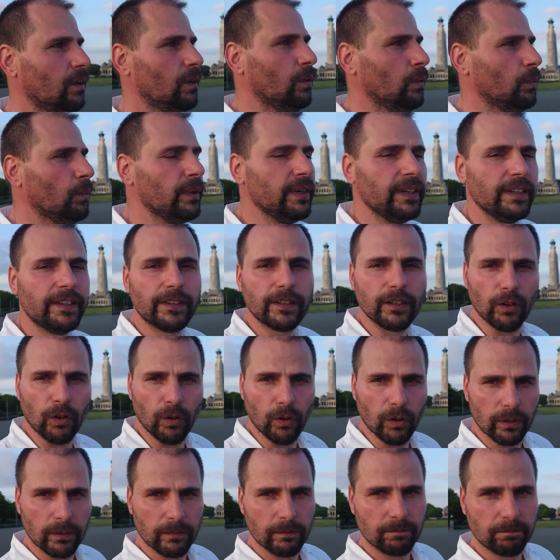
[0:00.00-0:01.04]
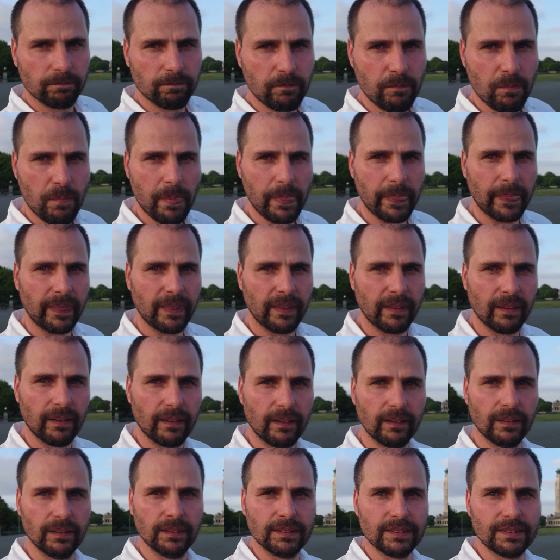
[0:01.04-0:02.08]
we thought,
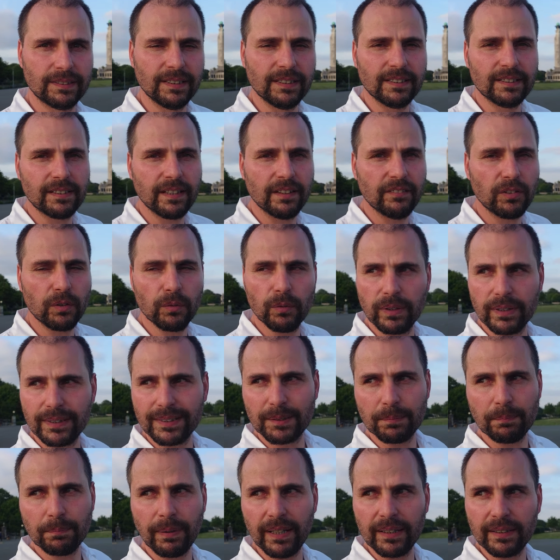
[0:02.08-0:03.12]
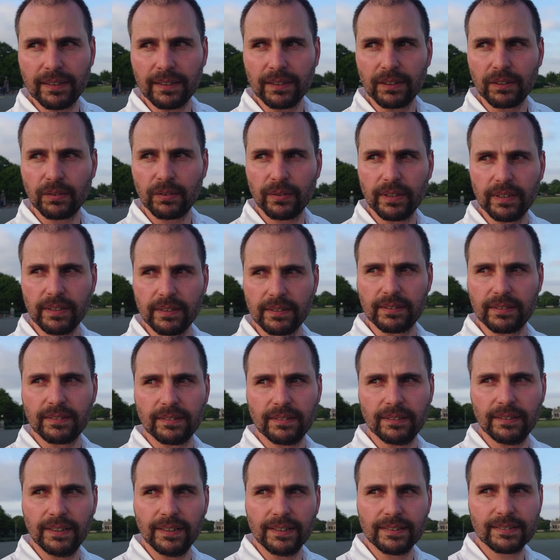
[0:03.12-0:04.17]
since everyone is planting trees,
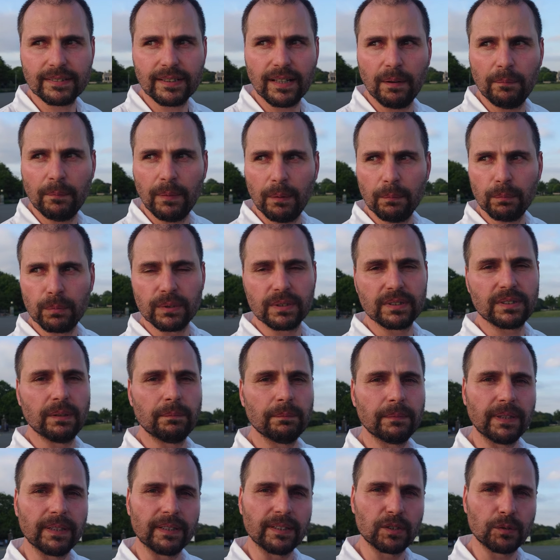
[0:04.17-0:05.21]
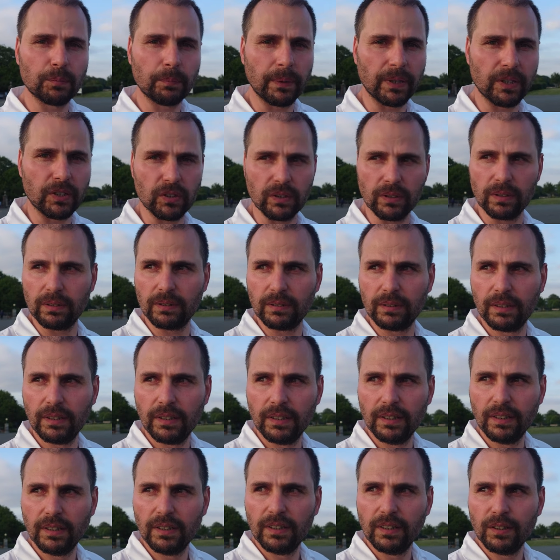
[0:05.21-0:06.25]
let's come up with something special
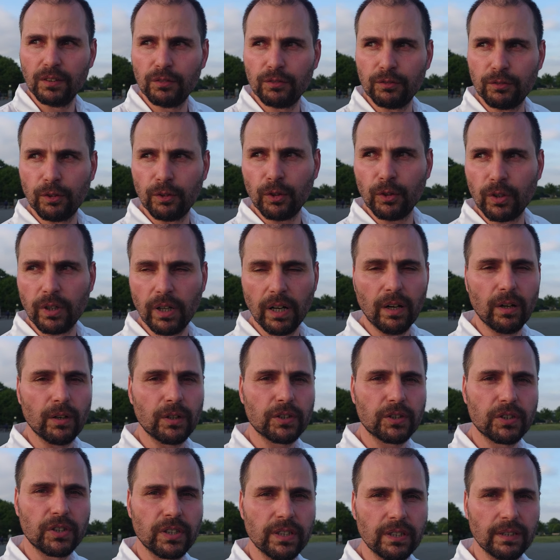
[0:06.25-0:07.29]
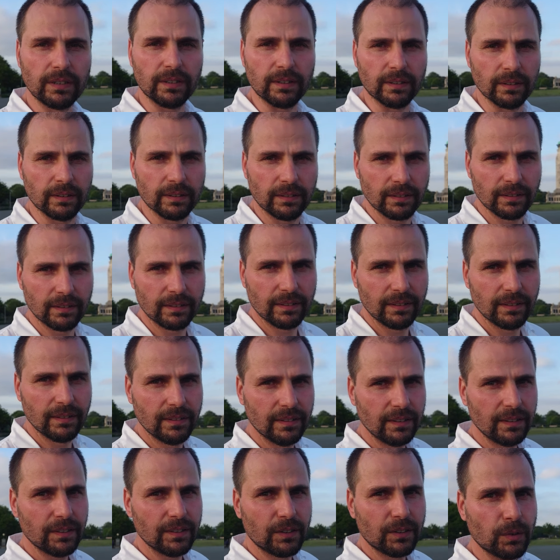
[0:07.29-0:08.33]
for our children
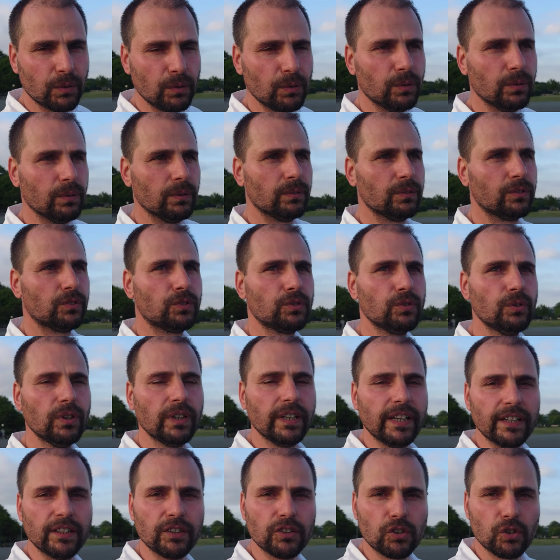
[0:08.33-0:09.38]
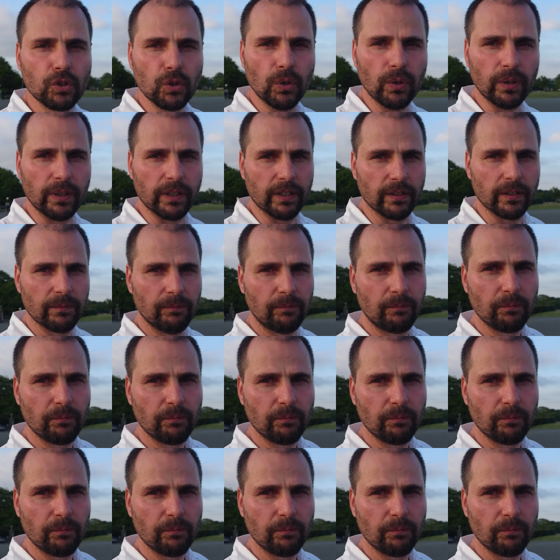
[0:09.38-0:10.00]
to truly enjoy